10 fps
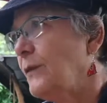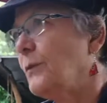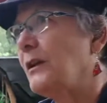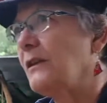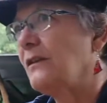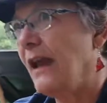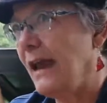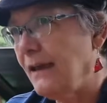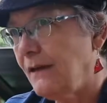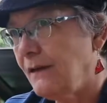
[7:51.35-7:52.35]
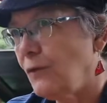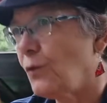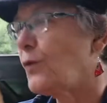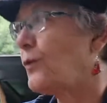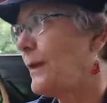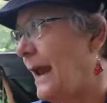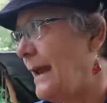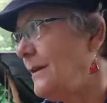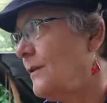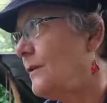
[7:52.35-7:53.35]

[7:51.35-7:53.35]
and what it takes to create,